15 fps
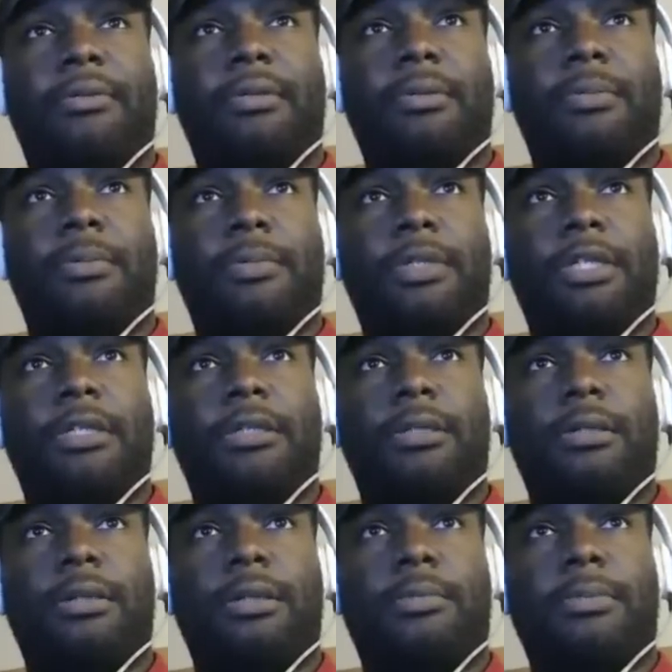needs a
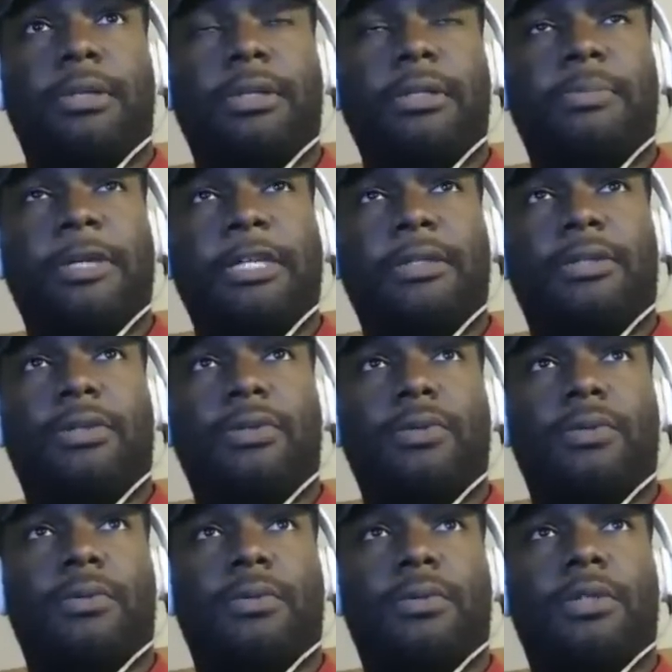good bit of space
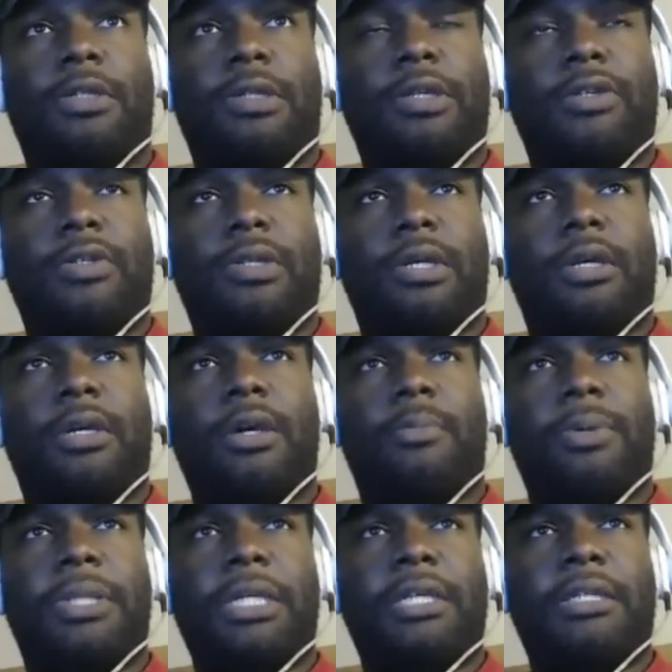too, because there's a couple
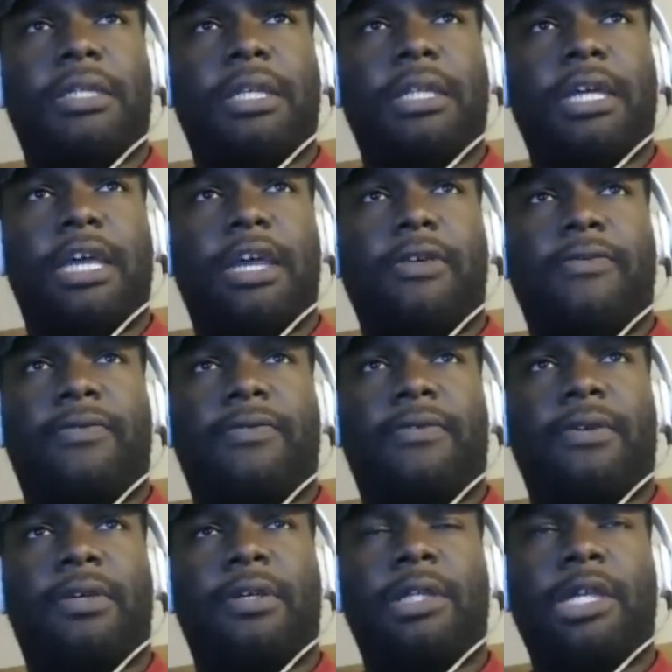things that they have
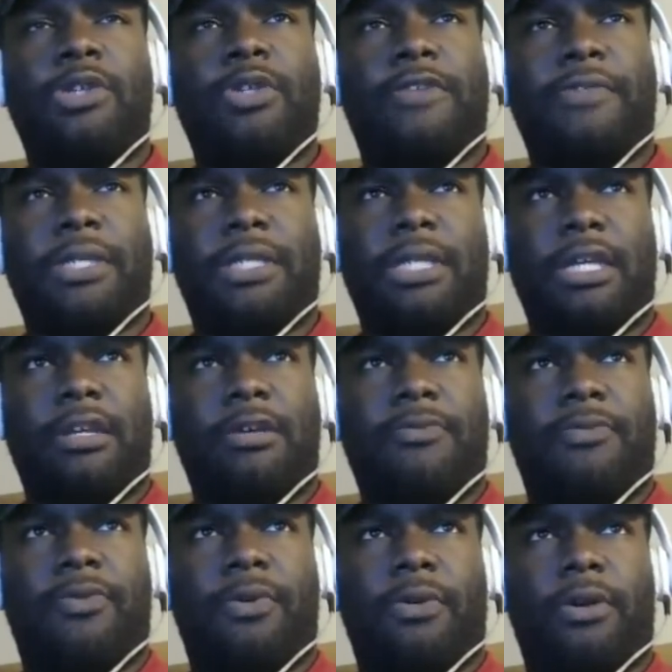that you have to set up
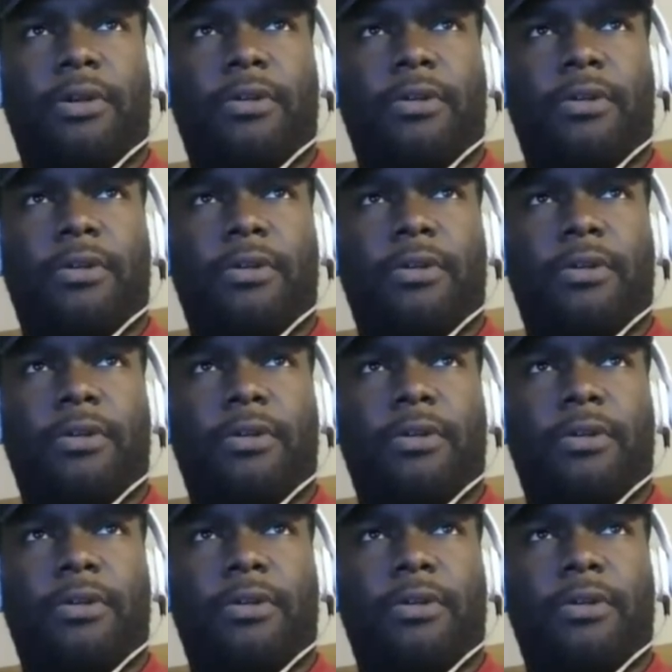for it.